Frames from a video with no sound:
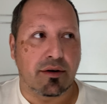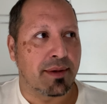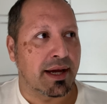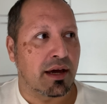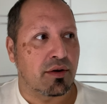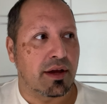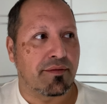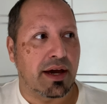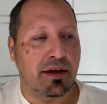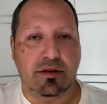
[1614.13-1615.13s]
Oh my God,
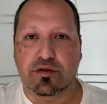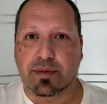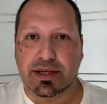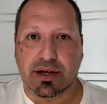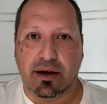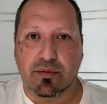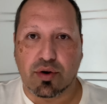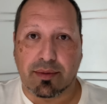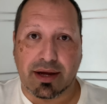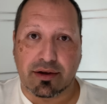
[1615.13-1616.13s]
if I lose my job,
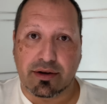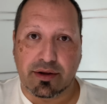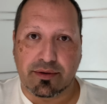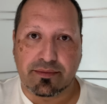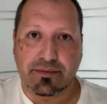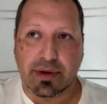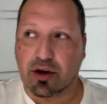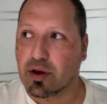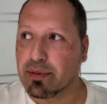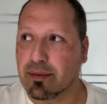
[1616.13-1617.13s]
what am I gonna do?
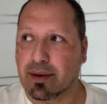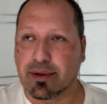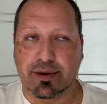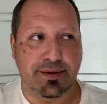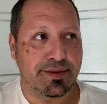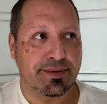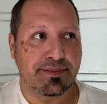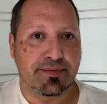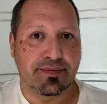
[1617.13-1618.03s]
How do I pay my bills?